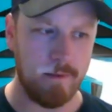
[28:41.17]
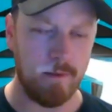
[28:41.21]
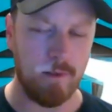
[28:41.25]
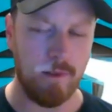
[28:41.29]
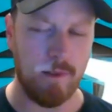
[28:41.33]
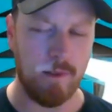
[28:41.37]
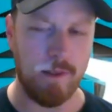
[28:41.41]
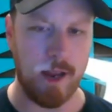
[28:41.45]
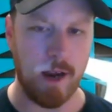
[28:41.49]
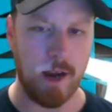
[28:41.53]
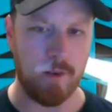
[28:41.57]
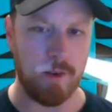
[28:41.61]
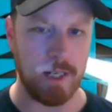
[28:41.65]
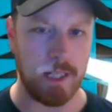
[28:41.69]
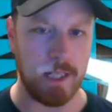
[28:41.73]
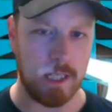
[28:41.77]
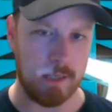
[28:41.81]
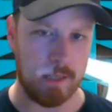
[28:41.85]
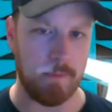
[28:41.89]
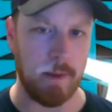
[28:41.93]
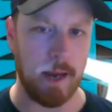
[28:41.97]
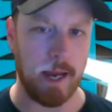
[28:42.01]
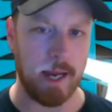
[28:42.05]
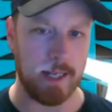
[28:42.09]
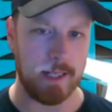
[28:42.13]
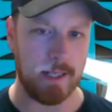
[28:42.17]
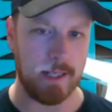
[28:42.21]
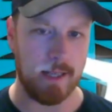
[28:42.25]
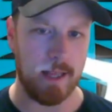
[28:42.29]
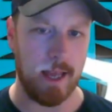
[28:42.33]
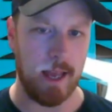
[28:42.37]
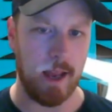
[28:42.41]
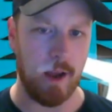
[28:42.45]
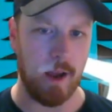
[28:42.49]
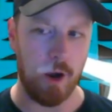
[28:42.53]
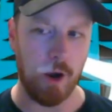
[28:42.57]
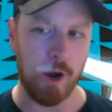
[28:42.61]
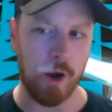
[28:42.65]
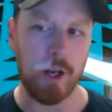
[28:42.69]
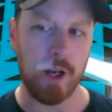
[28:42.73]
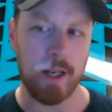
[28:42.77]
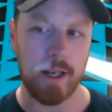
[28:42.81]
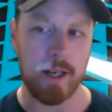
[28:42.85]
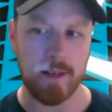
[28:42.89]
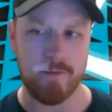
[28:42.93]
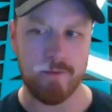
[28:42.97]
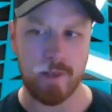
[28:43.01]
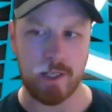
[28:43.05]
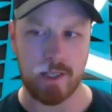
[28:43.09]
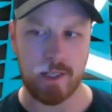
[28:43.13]
there is space there early
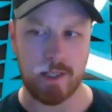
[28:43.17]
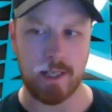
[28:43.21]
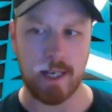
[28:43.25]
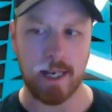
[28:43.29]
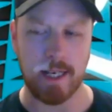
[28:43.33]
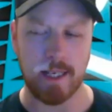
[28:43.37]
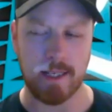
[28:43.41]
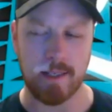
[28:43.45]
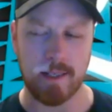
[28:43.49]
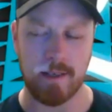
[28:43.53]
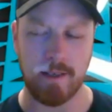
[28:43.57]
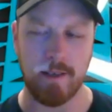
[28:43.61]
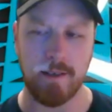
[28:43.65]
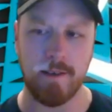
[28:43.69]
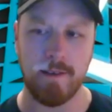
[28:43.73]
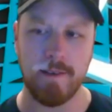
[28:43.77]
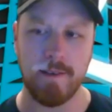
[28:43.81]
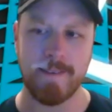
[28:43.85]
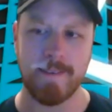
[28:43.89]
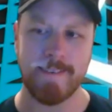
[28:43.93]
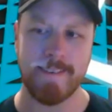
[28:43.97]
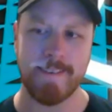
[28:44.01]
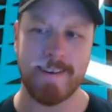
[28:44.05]
in the season.